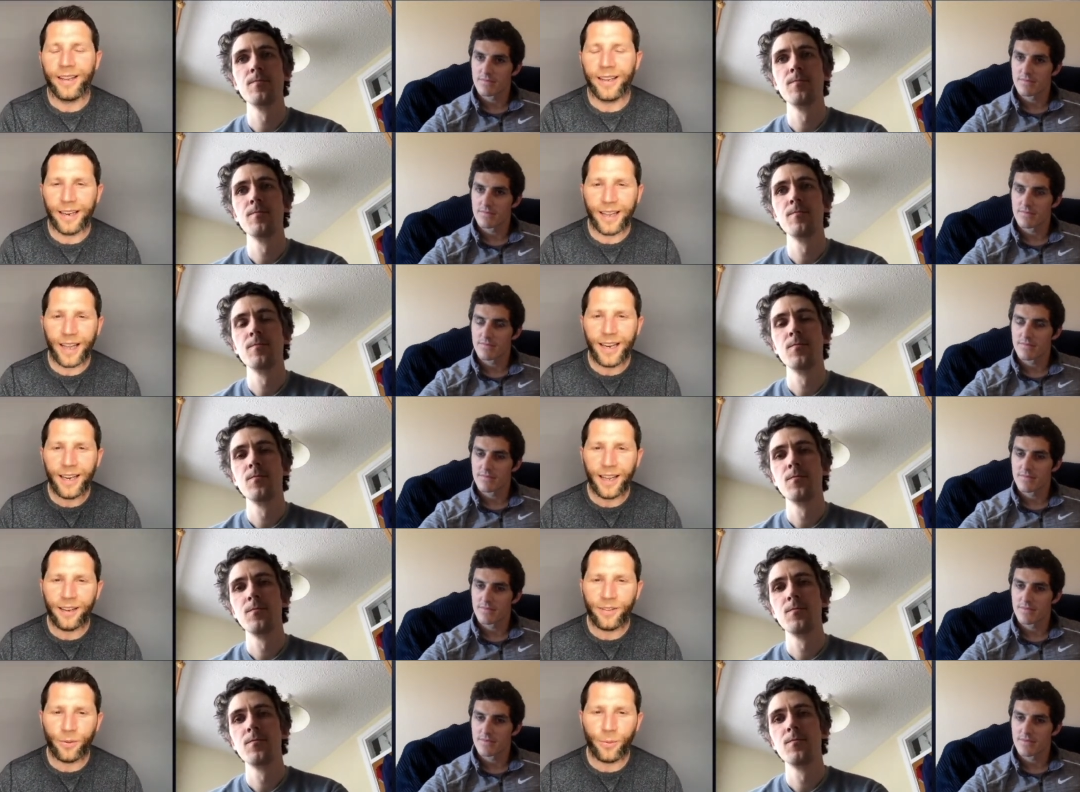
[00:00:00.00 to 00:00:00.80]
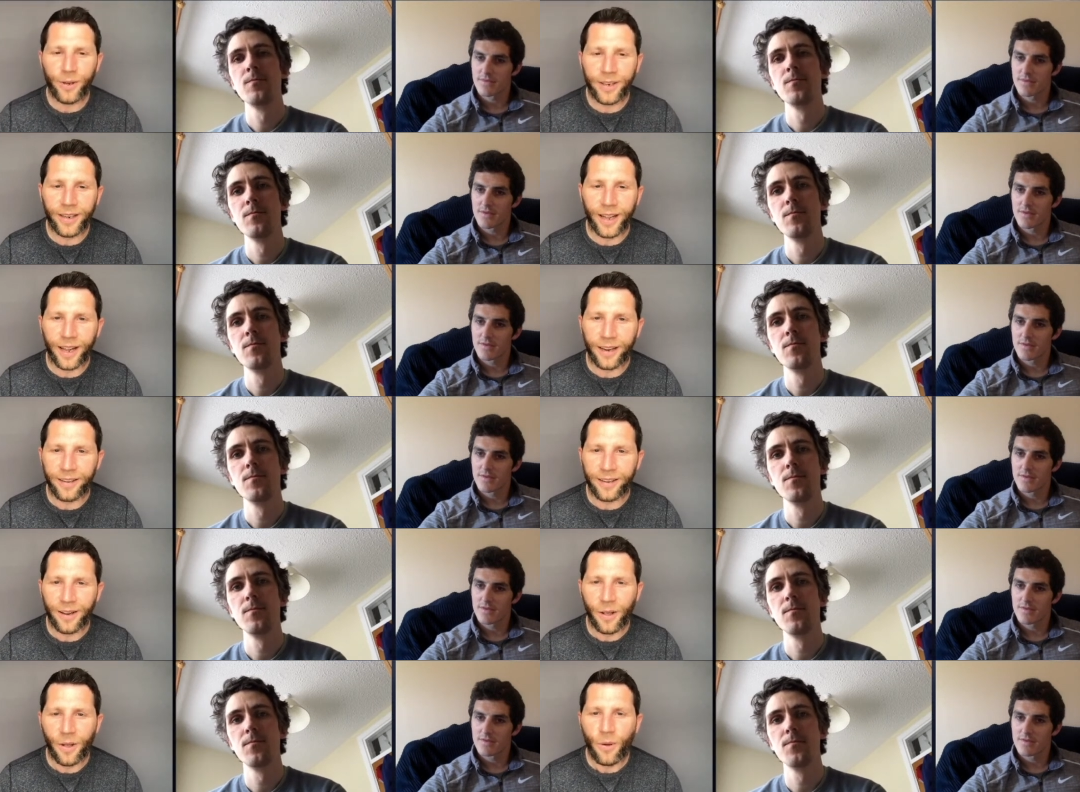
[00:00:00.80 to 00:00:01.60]
Speaker 1: Kilkenny had to win
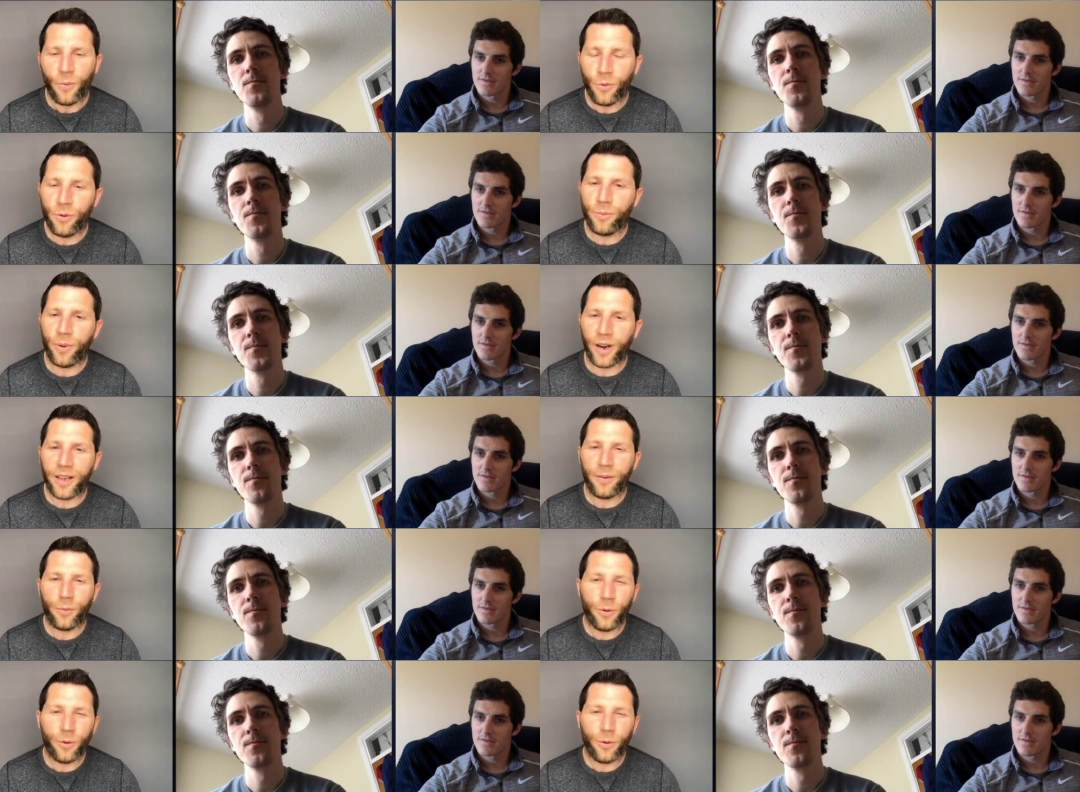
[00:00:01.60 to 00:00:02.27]
that would Brian,